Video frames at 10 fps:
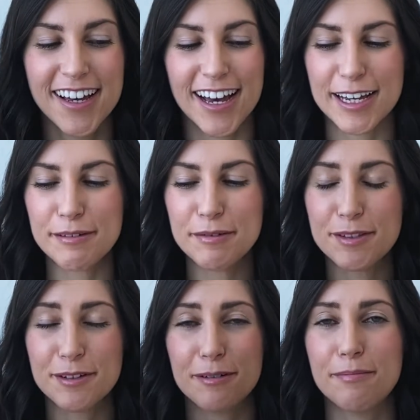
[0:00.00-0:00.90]
I have
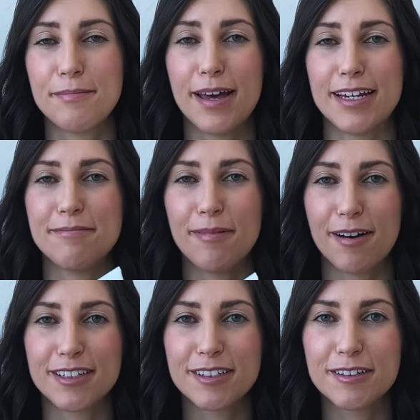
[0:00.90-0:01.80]
so many
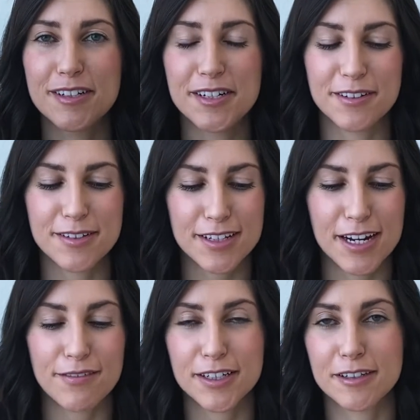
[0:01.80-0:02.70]
body lotions that
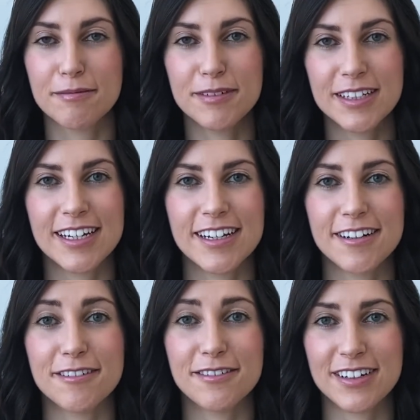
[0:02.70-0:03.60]
I've accumulated
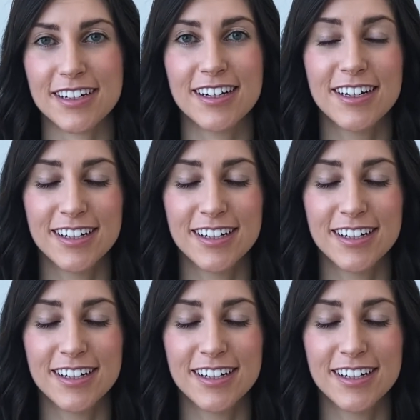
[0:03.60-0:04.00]
over